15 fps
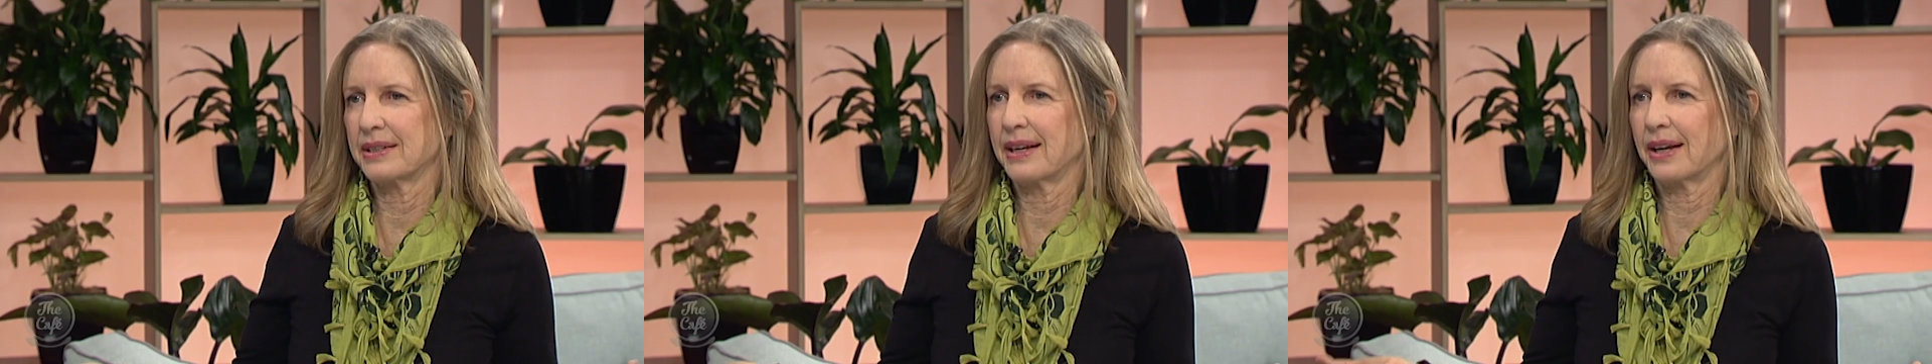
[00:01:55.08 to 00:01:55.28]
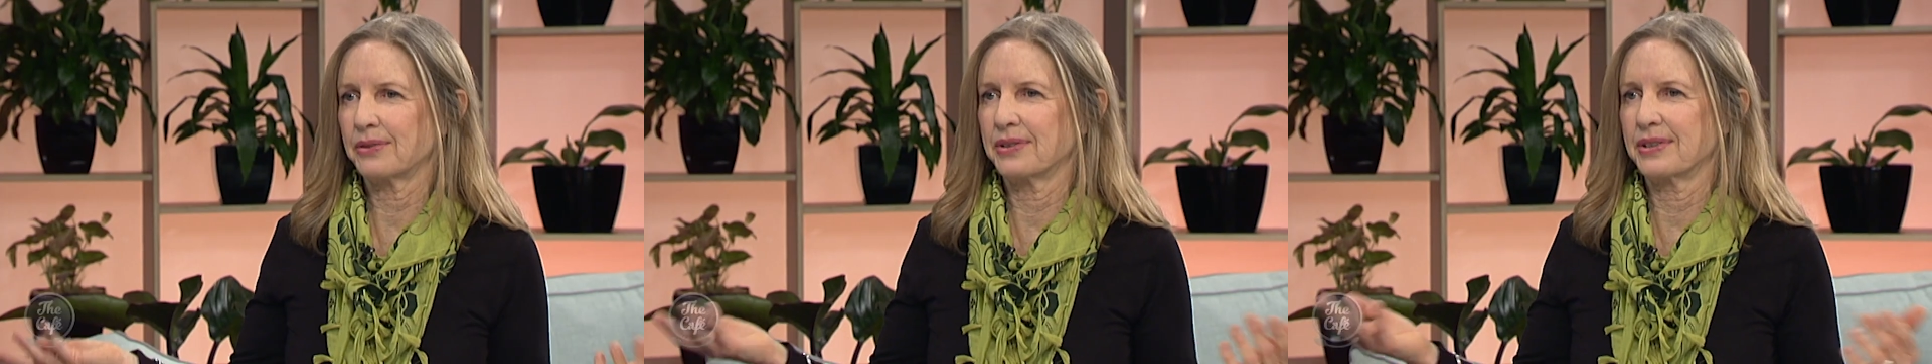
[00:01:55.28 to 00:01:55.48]
an
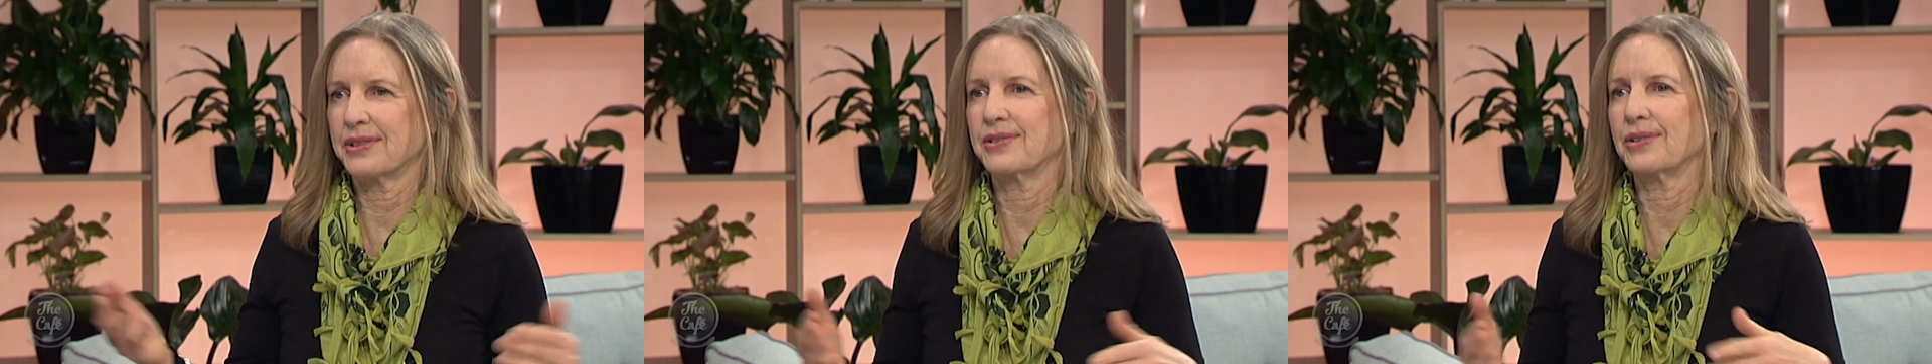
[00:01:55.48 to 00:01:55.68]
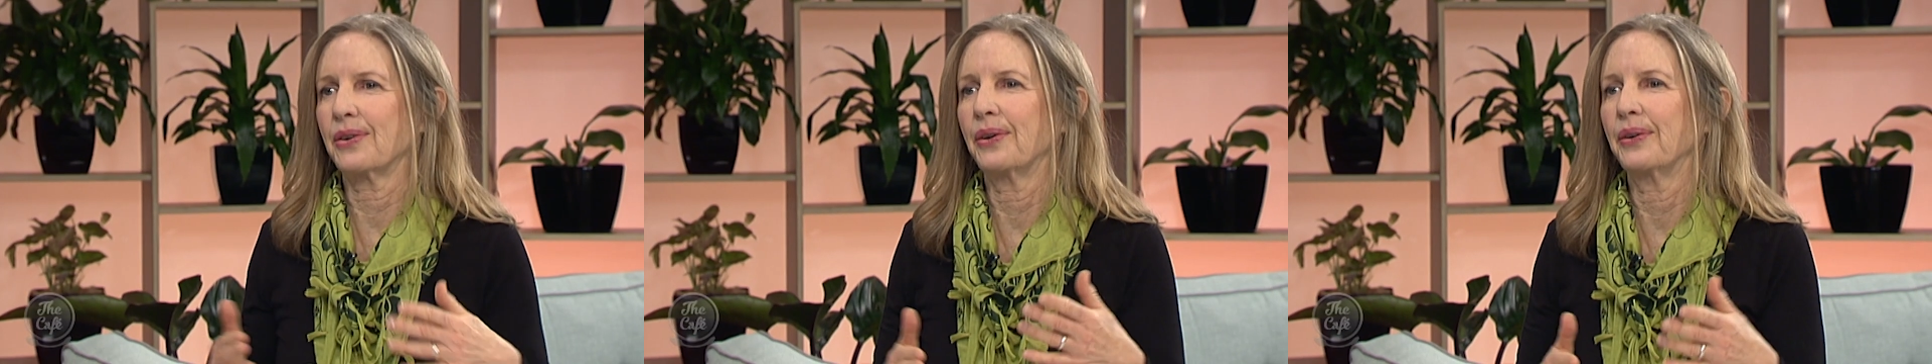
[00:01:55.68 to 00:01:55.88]
actress.
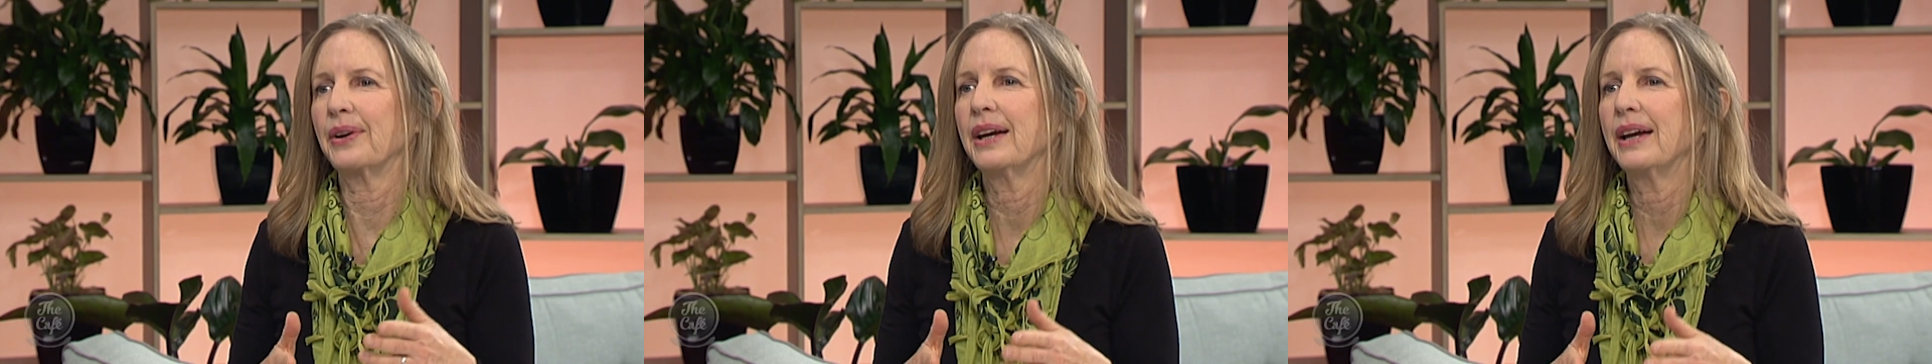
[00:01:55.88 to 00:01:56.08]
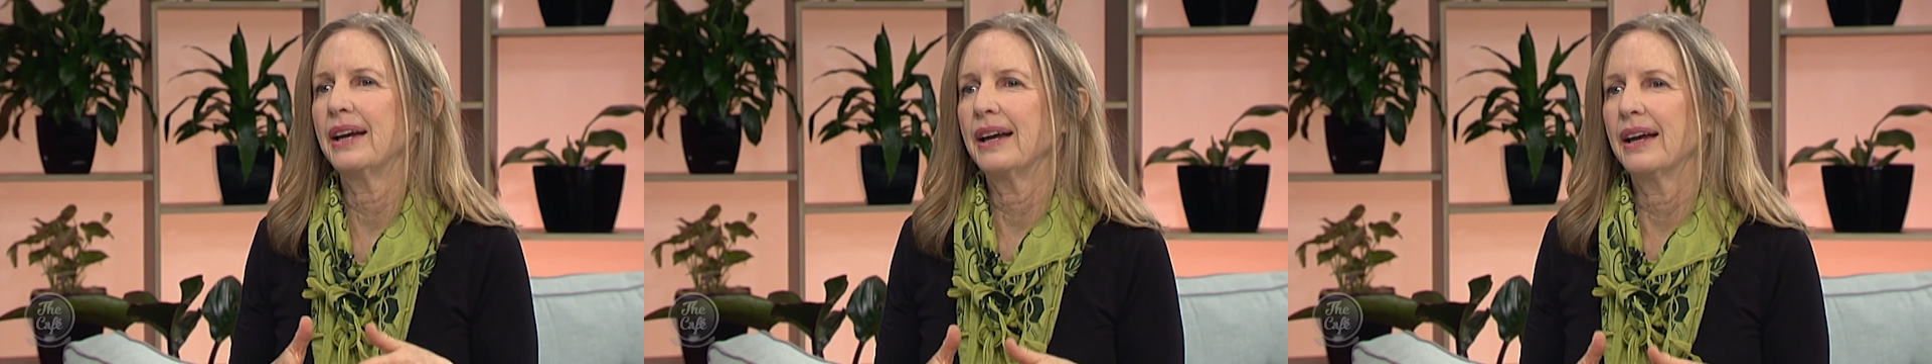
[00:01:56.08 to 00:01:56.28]
So.
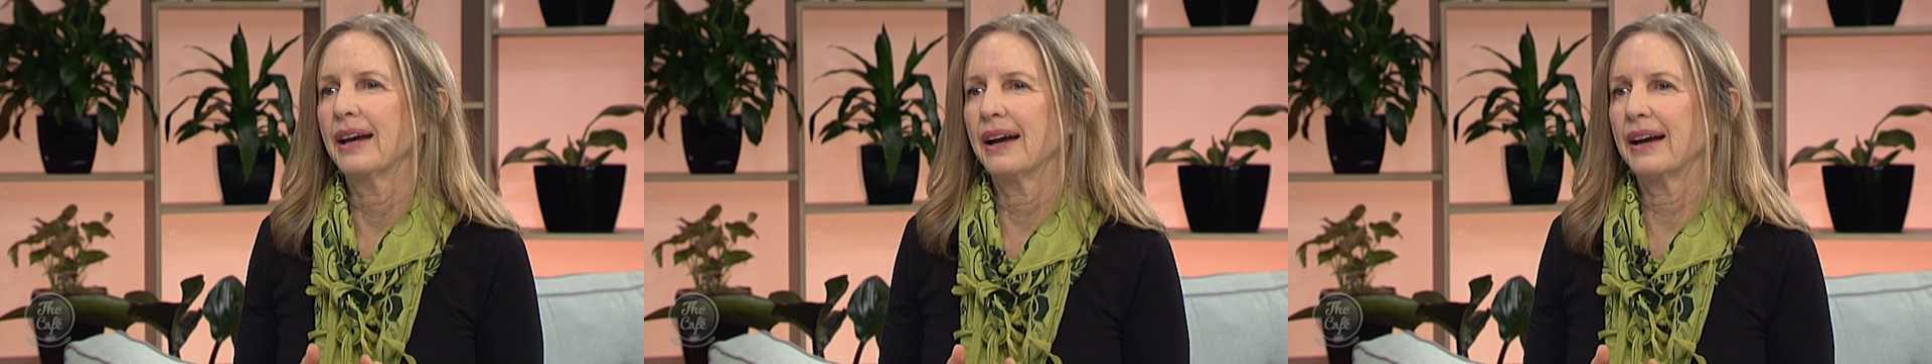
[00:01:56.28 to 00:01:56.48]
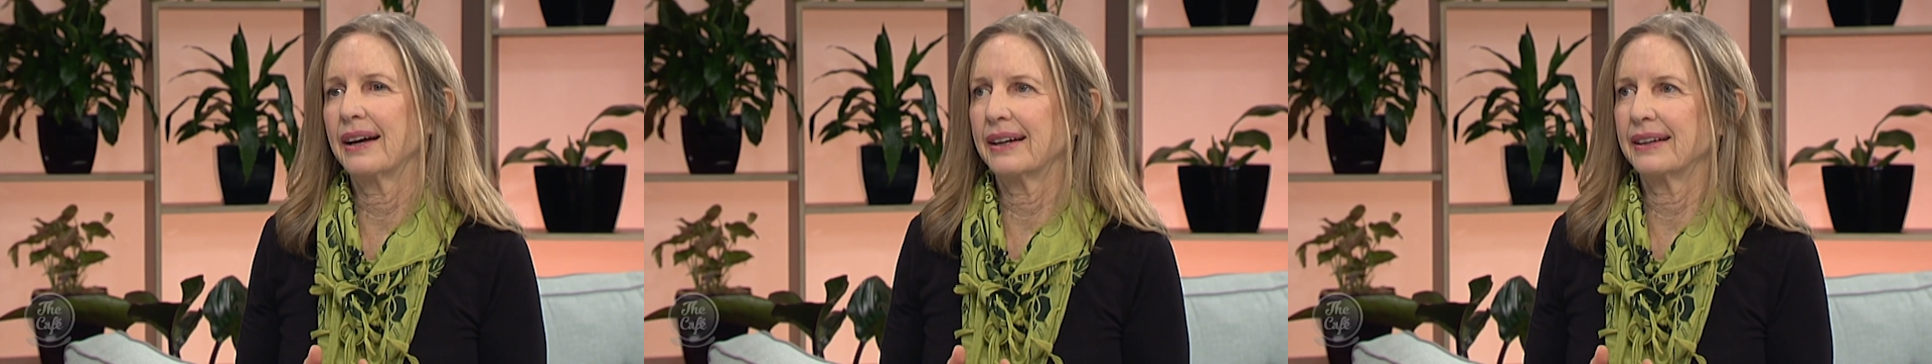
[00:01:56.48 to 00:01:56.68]

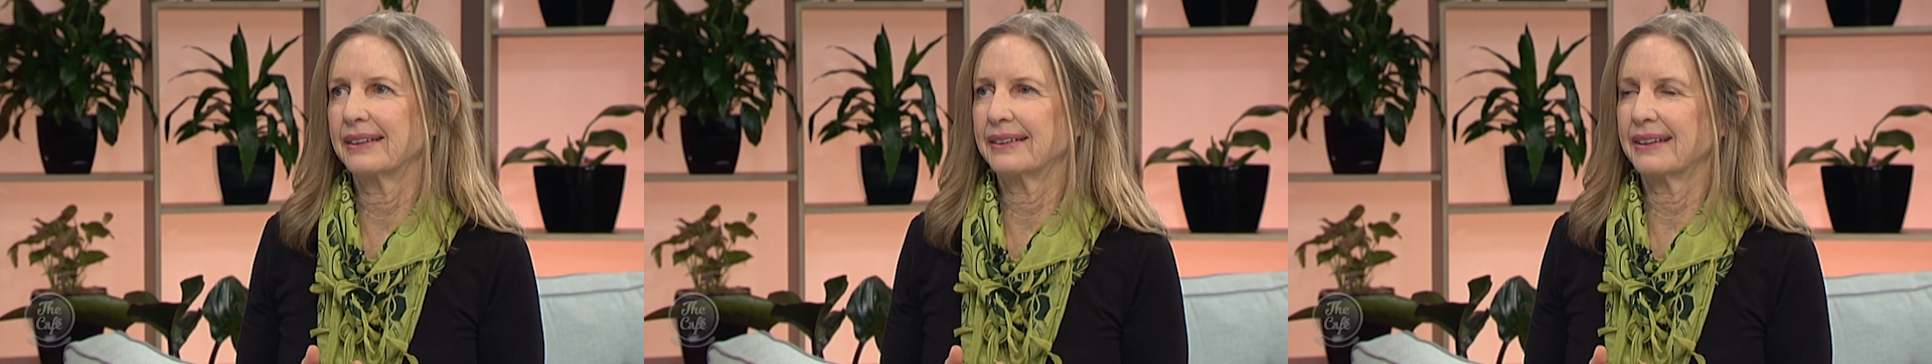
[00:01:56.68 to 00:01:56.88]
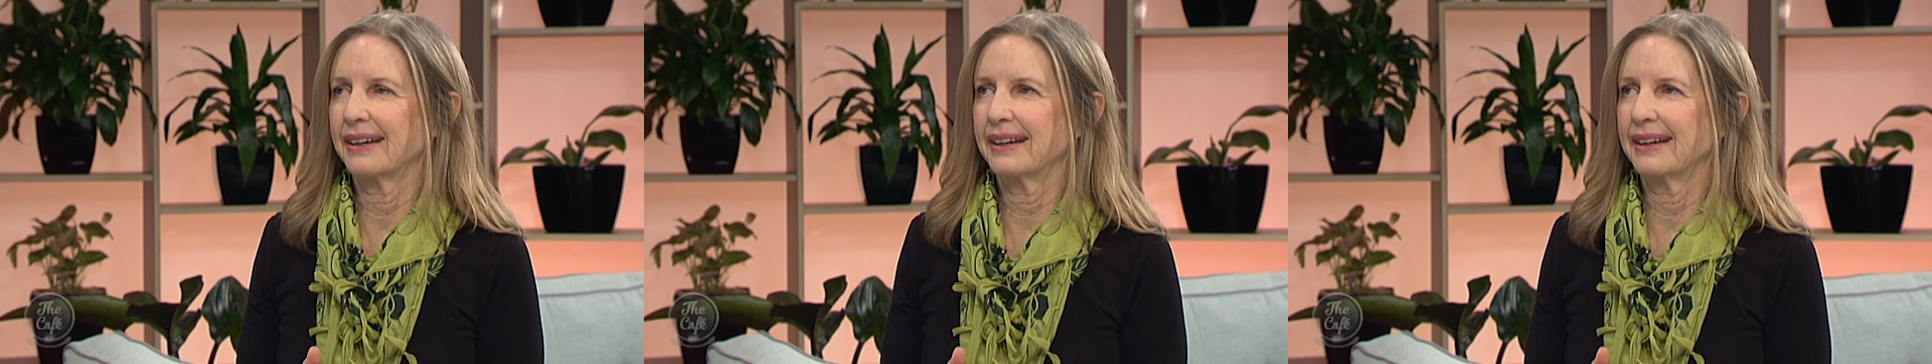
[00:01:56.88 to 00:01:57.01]
I,